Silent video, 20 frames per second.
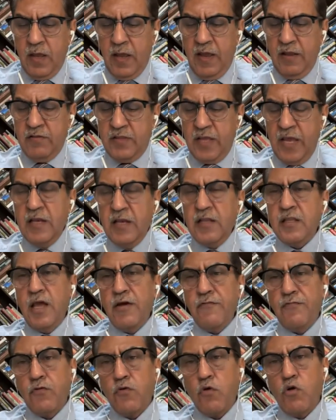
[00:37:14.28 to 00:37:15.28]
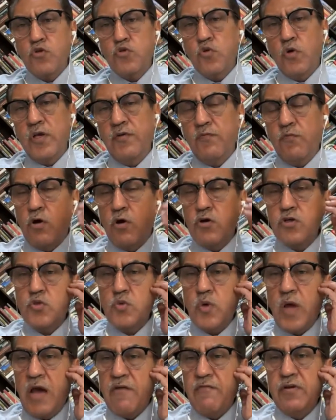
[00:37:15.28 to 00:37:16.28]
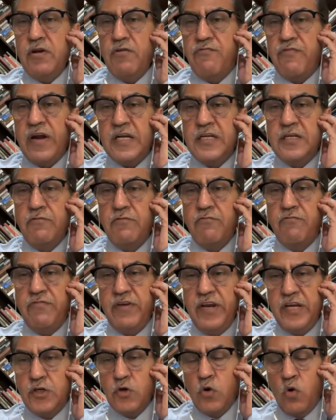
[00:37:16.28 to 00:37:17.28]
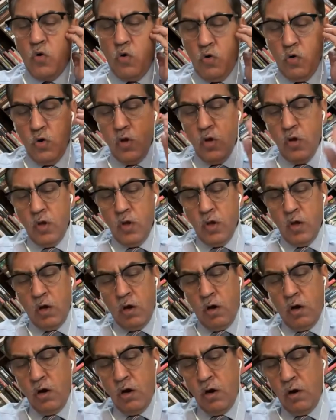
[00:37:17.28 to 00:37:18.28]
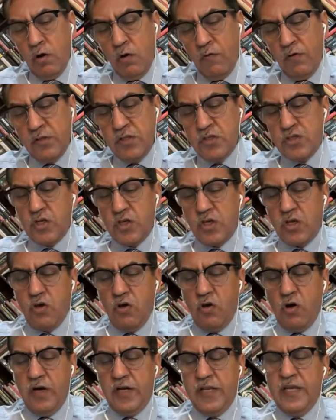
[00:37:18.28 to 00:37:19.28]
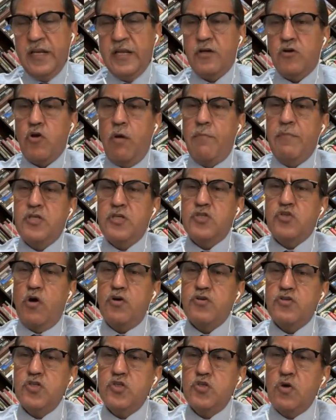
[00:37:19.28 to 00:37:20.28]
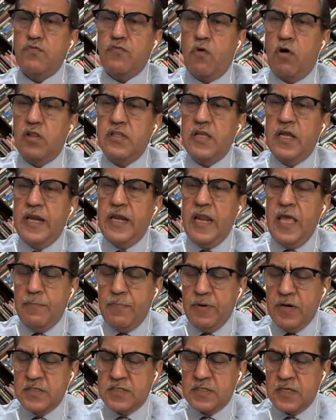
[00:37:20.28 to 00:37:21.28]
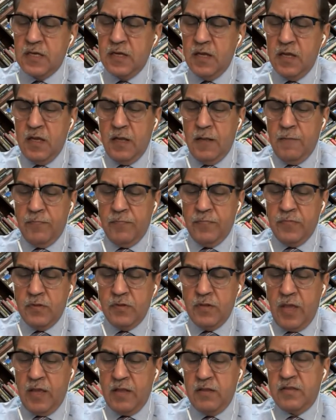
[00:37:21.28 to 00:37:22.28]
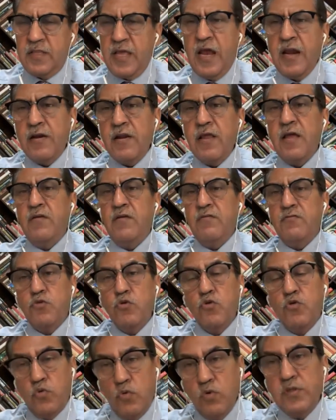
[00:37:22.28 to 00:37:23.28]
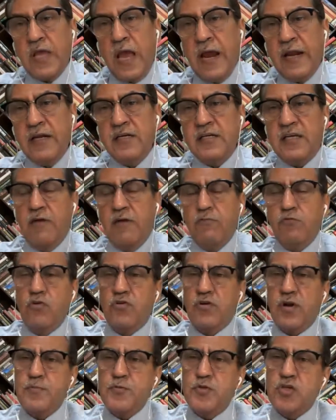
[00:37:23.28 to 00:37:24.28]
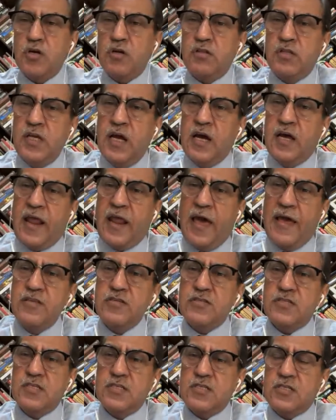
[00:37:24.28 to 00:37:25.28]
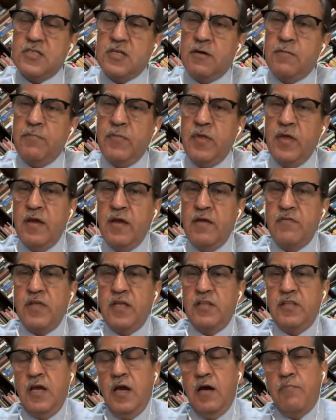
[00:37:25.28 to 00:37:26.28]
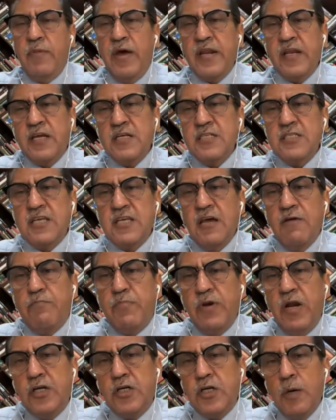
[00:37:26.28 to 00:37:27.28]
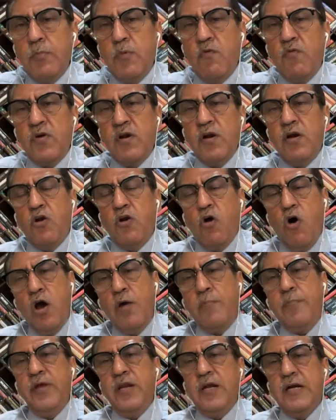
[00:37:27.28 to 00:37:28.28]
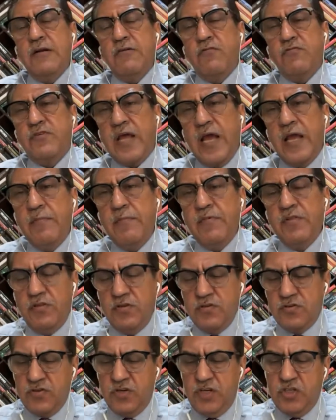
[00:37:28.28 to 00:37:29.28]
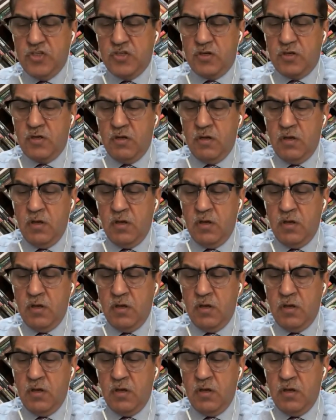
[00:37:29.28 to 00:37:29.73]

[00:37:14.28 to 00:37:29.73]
And then therefore also he wants to have an effective veto over the security and economic choices of all the neighbors. And to do that, it have to rupture the alliance system that the Americans have built up over a long period of time in this region,